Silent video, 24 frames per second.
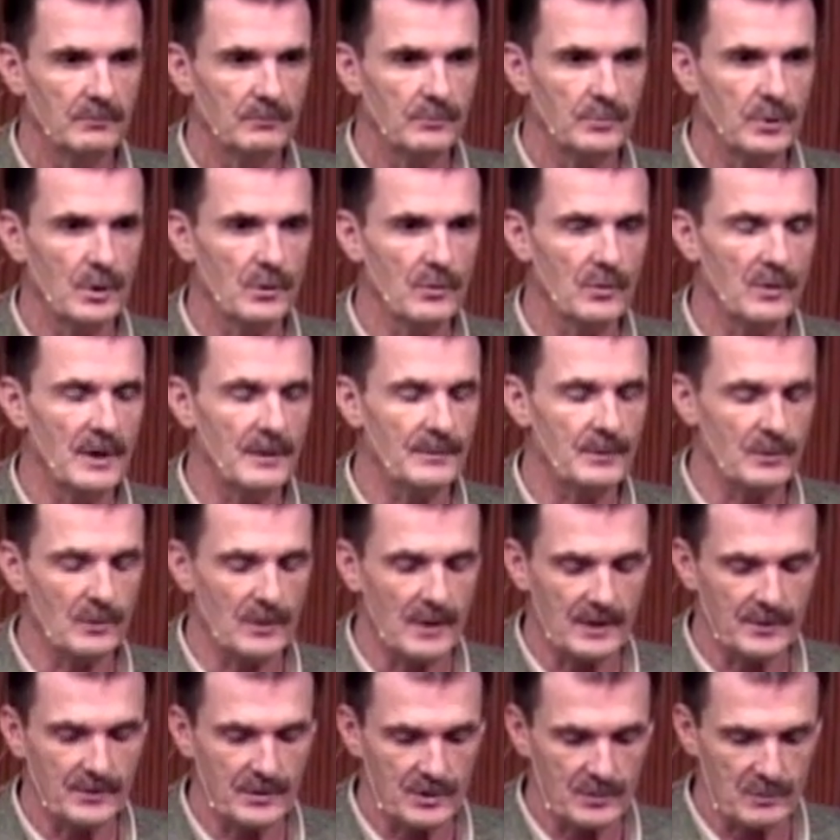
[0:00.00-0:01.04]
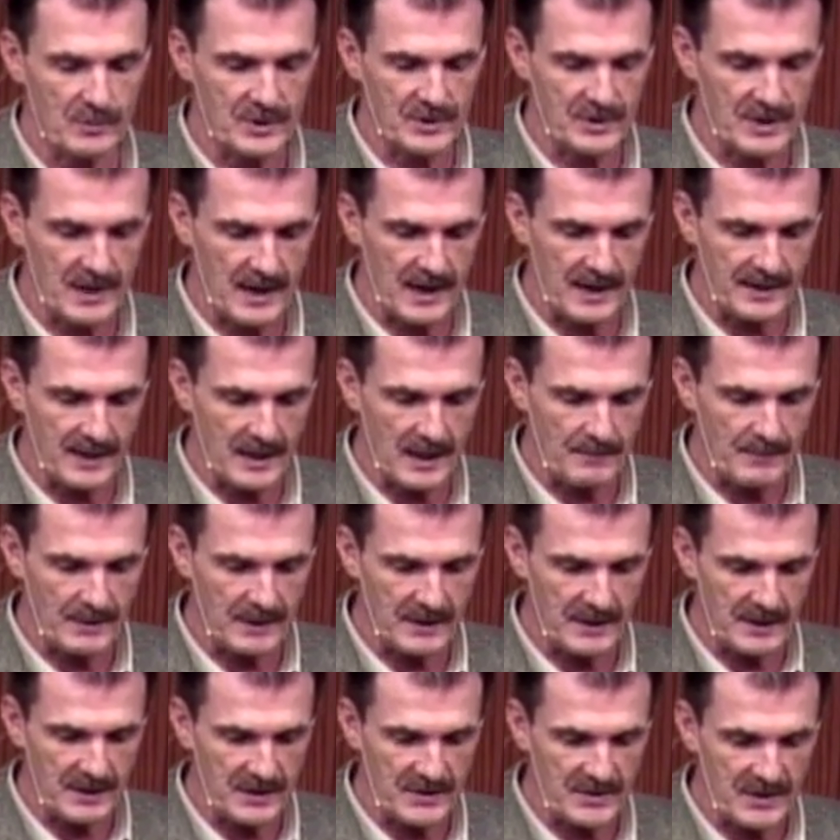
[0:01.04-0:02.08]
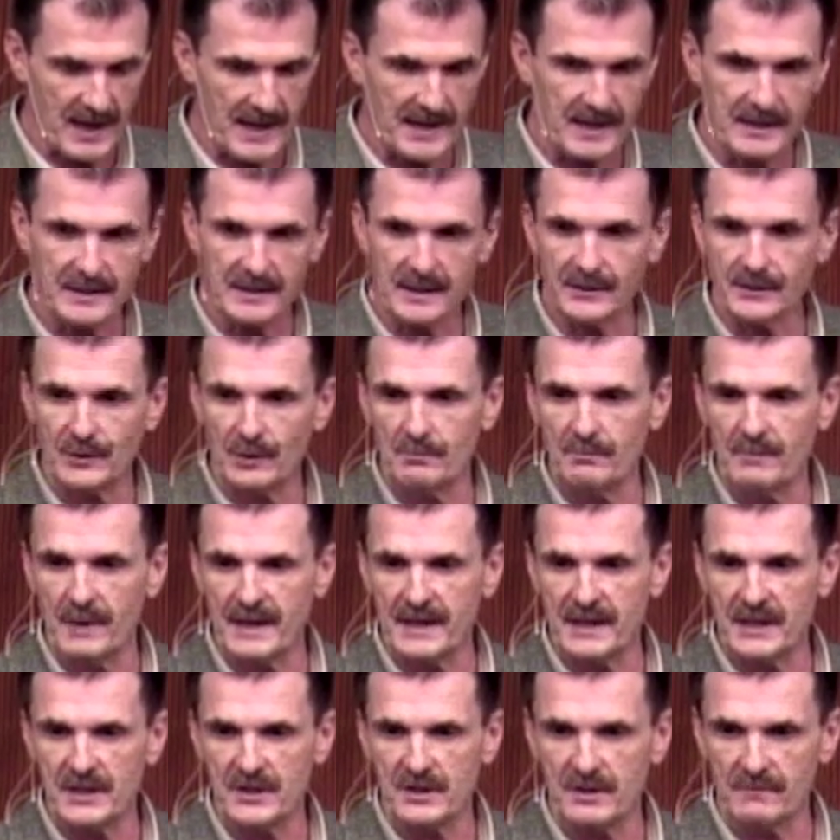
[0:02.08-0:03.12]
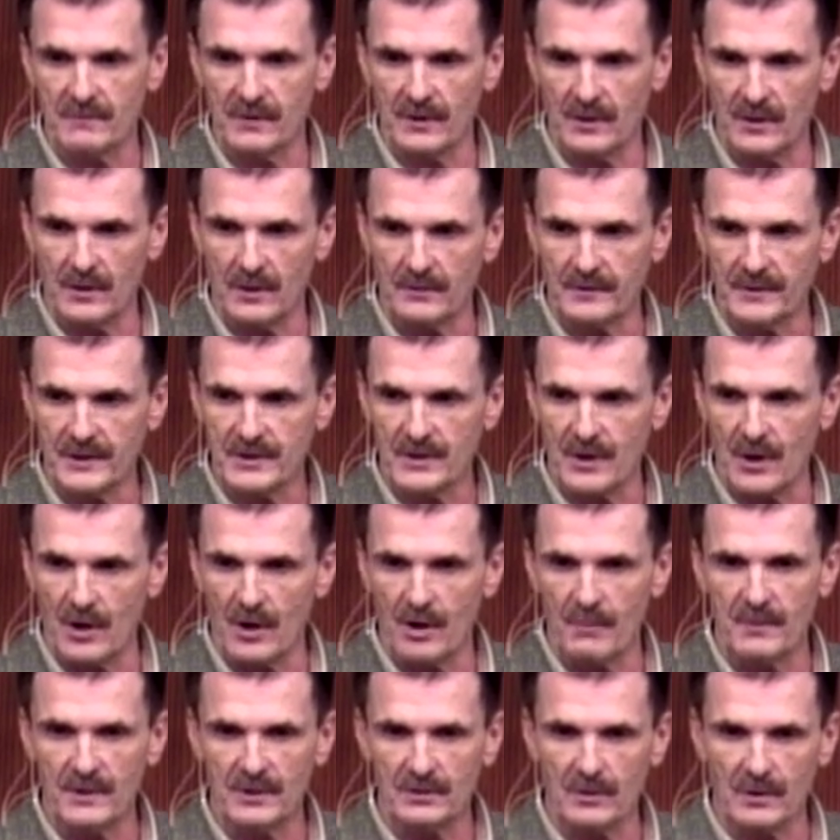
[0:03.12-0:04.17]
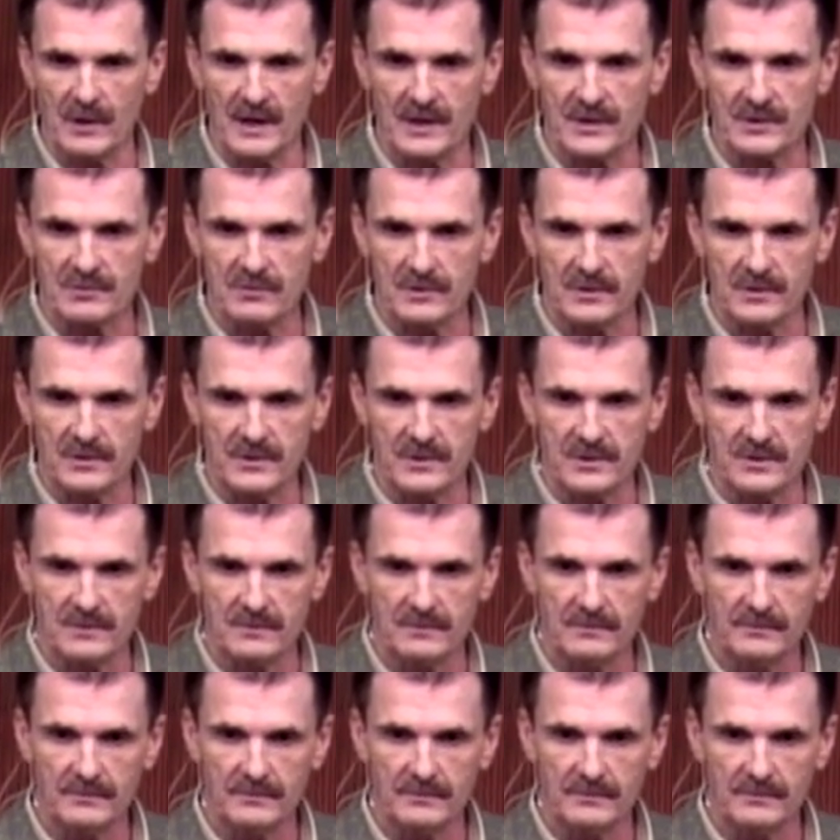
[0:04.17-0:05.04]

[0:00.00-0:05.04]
Program directors would sign up and get excited and get their buddies involved. It's all been grassroots.